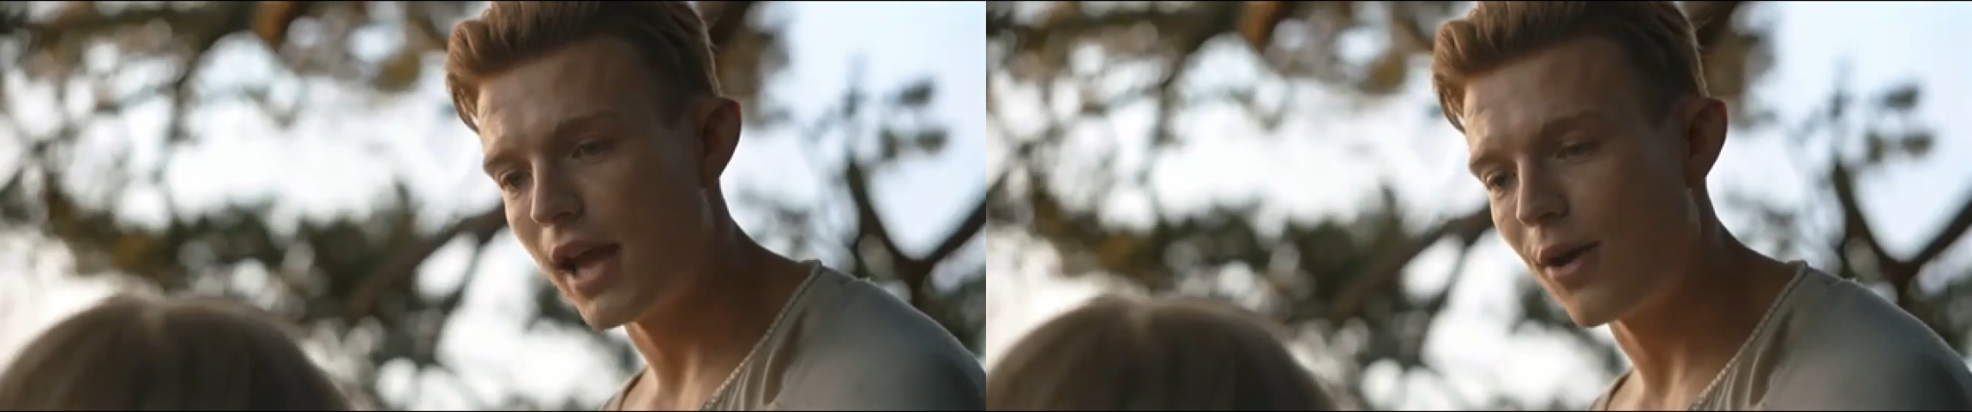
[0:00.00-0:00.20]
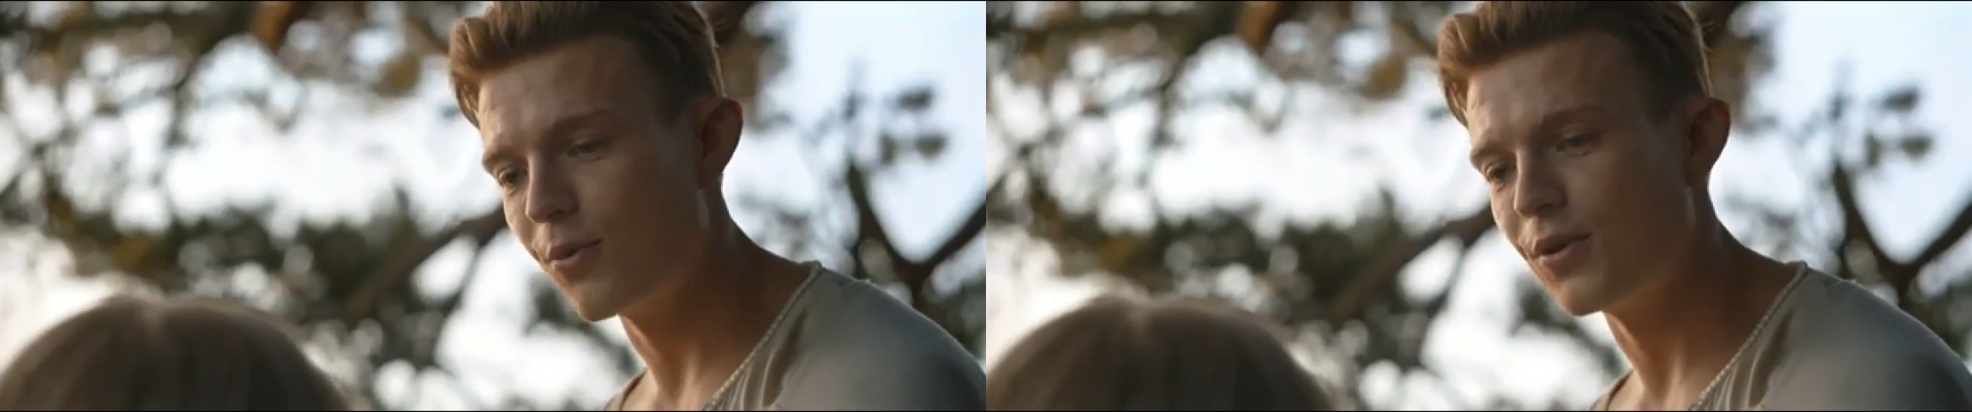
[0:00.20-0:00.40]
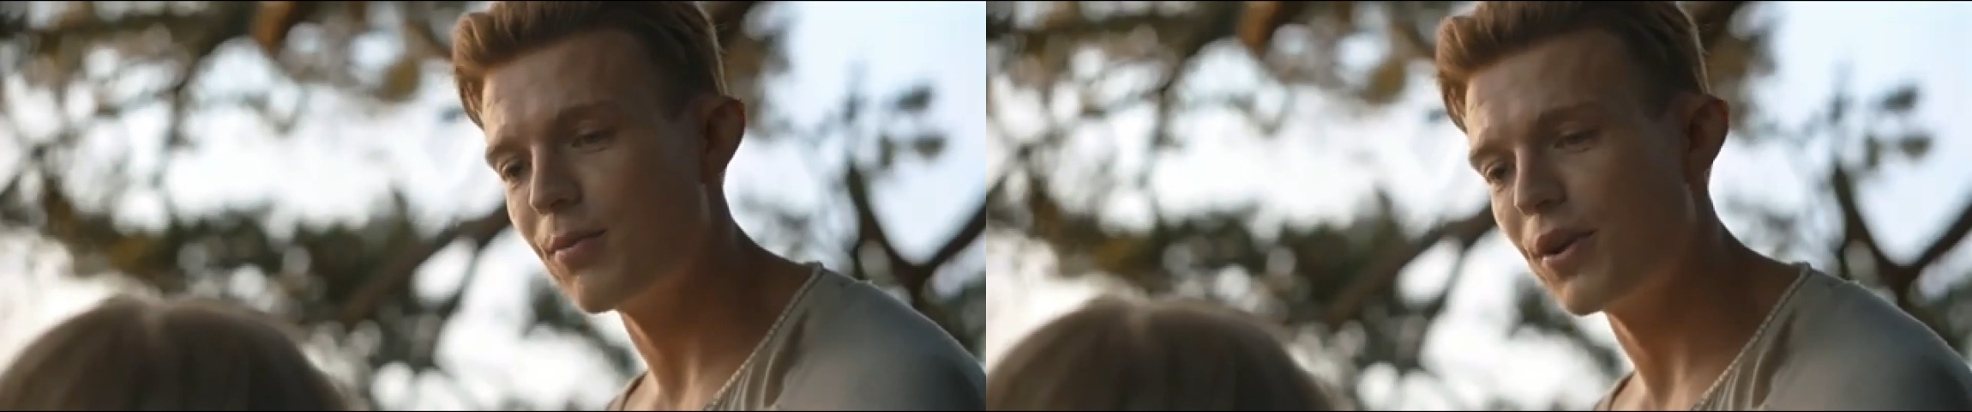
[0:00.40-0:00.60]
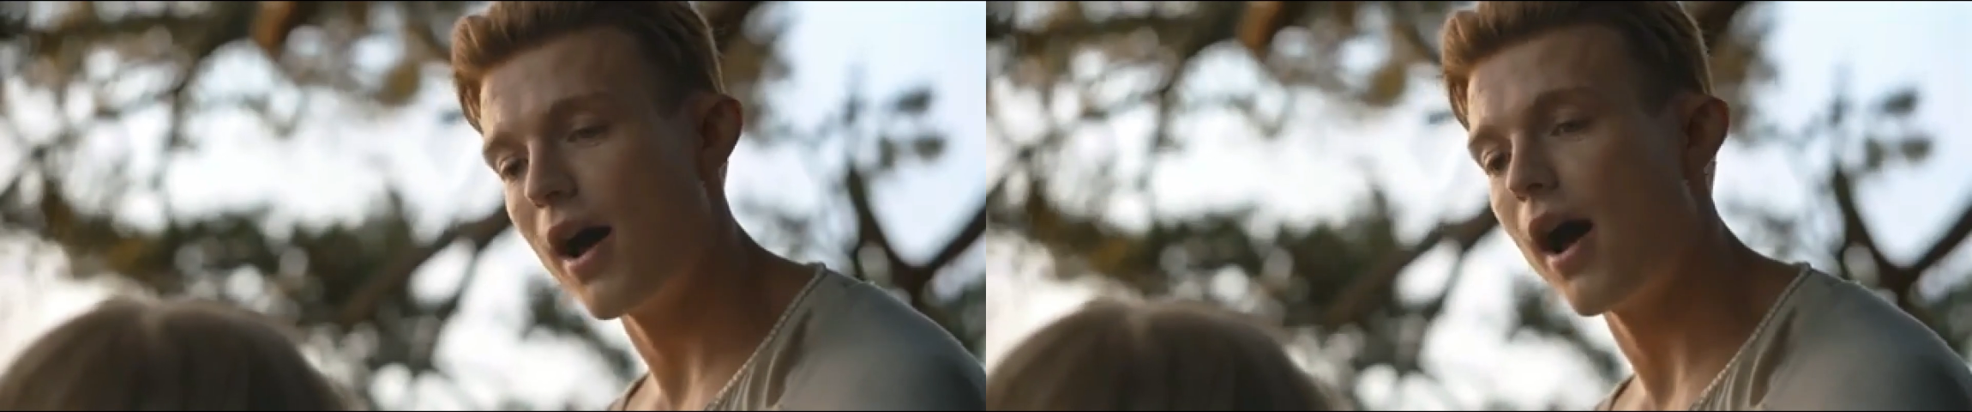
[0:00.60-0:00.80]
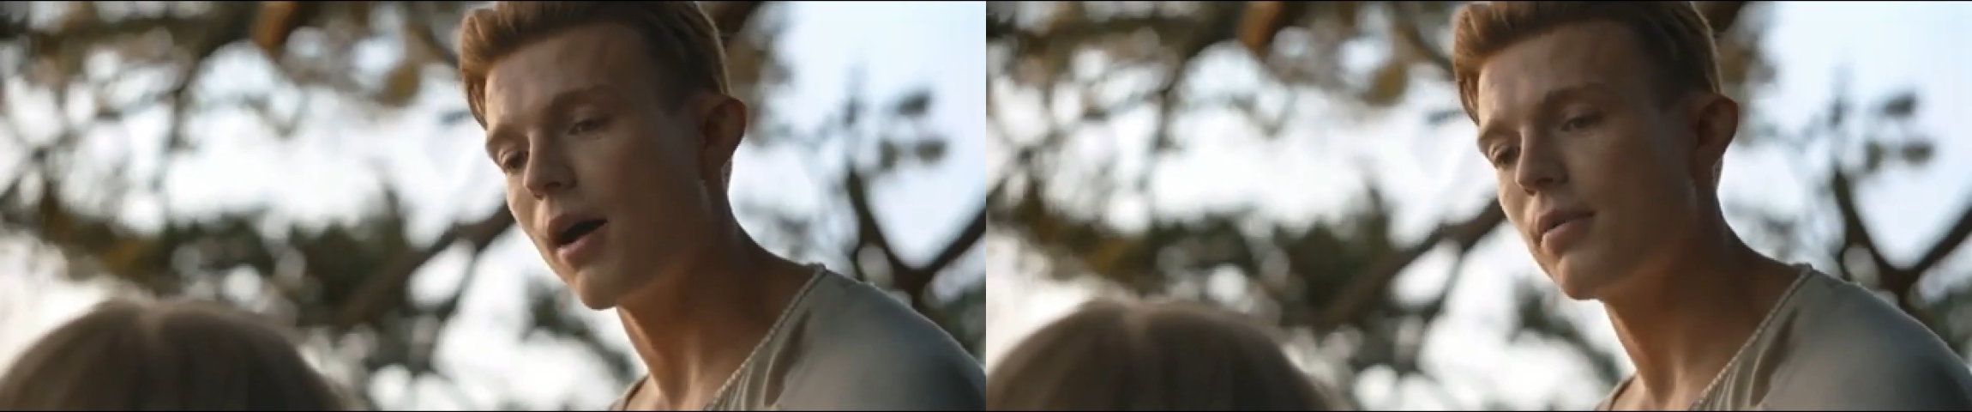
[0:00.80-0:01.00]
them even the
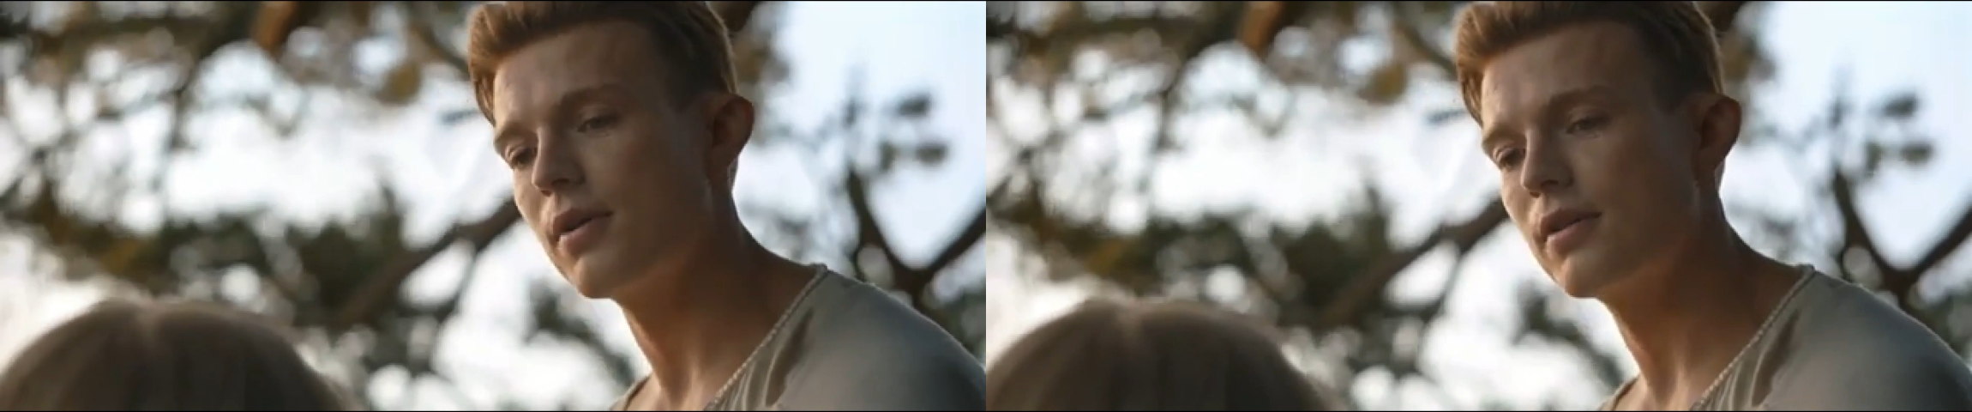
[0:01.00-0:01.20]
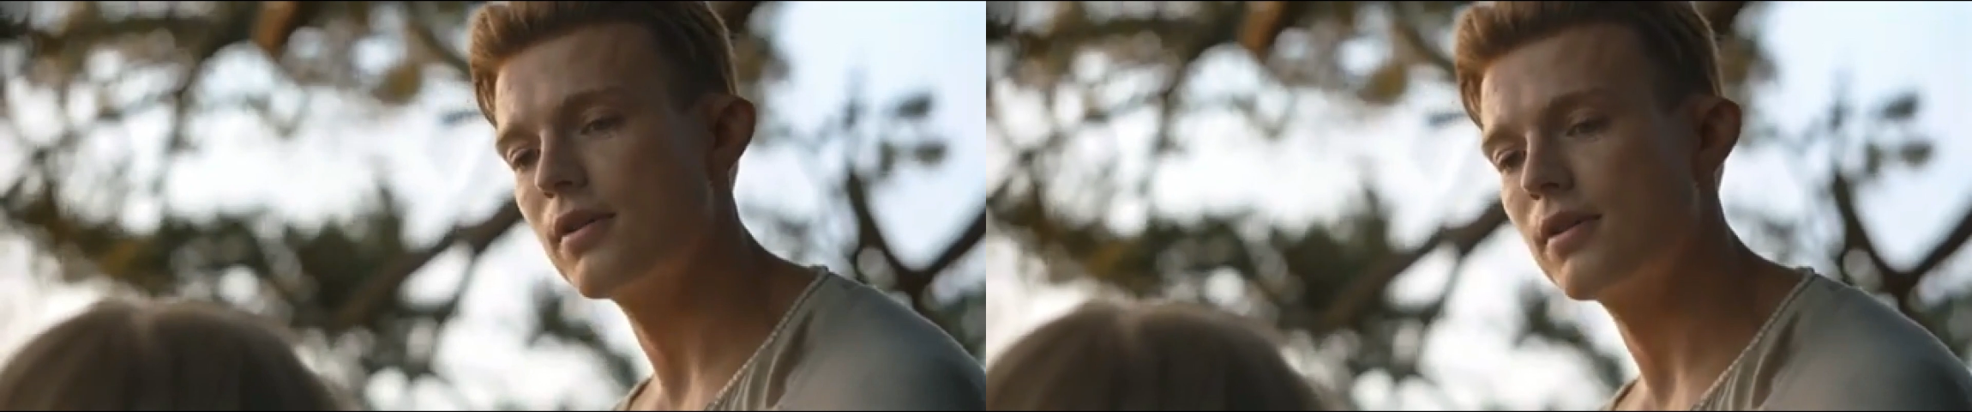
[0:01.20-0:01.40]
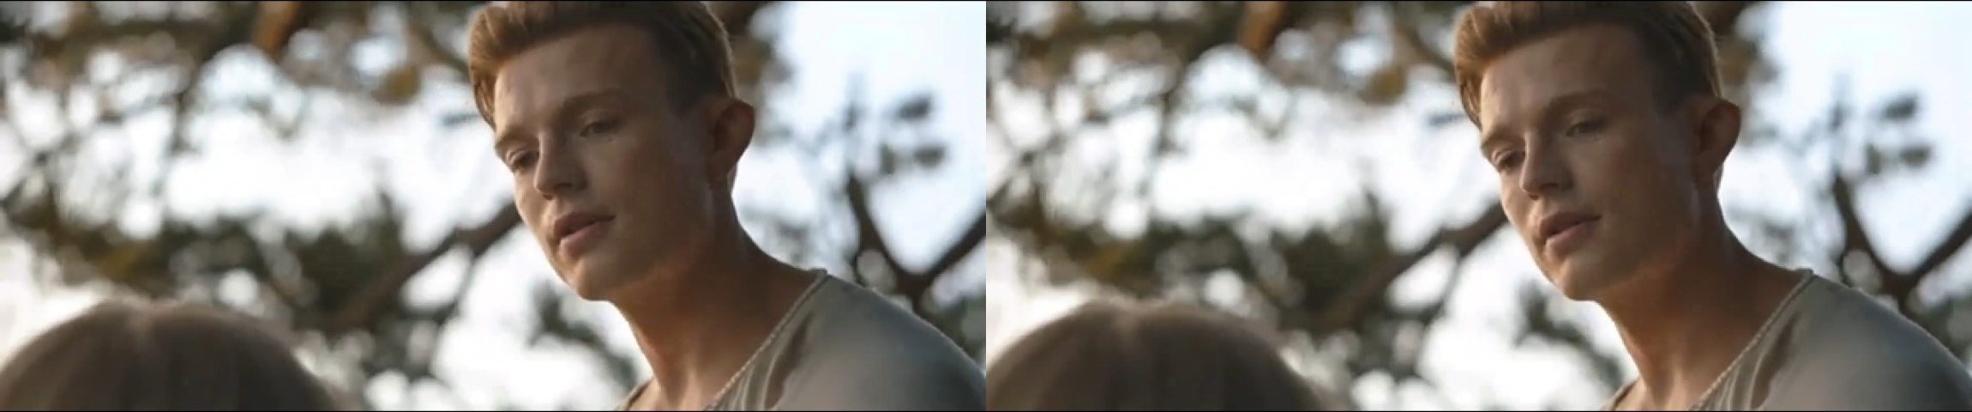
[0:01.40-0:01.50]
smallest amount of